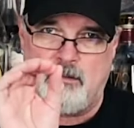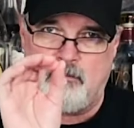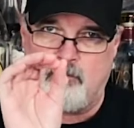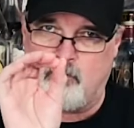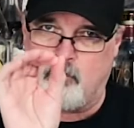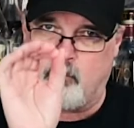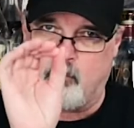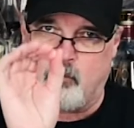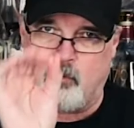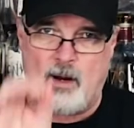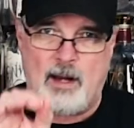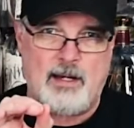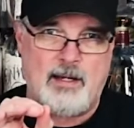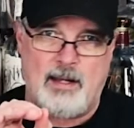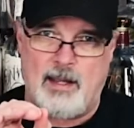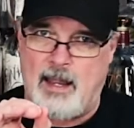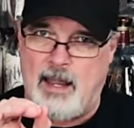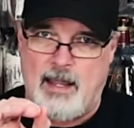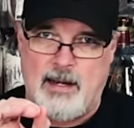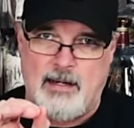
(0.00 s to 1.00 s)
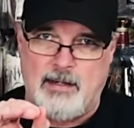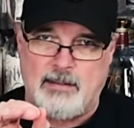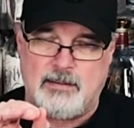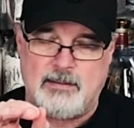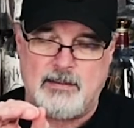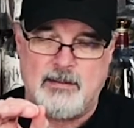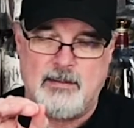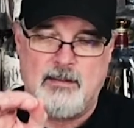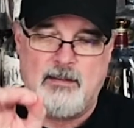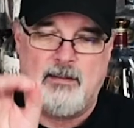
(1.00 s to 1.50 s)
right at
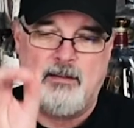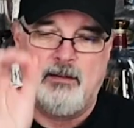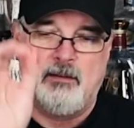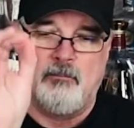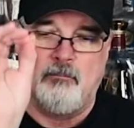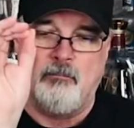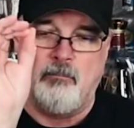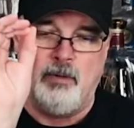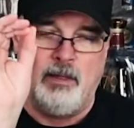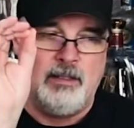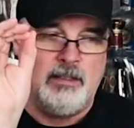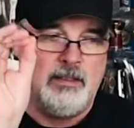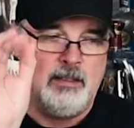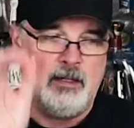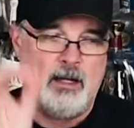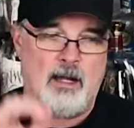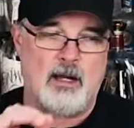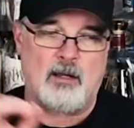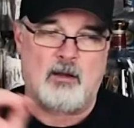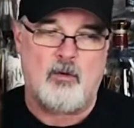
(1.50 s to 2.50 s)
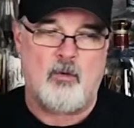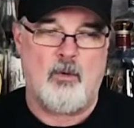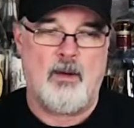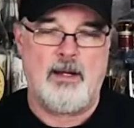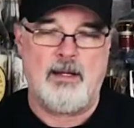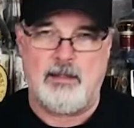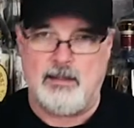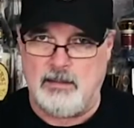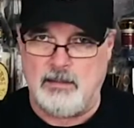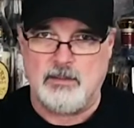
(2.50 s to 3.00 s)
it, but not
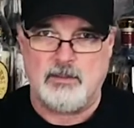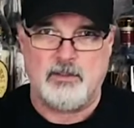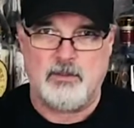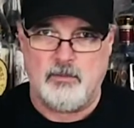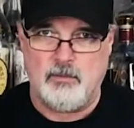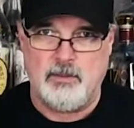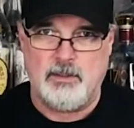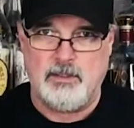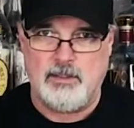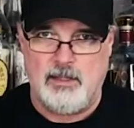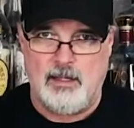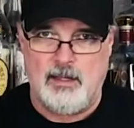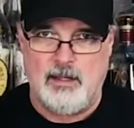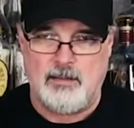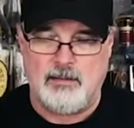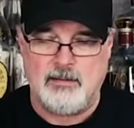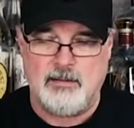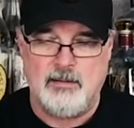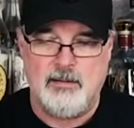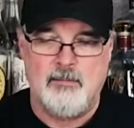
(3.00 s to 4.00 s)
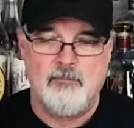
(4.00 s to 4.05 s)
quite into it yet.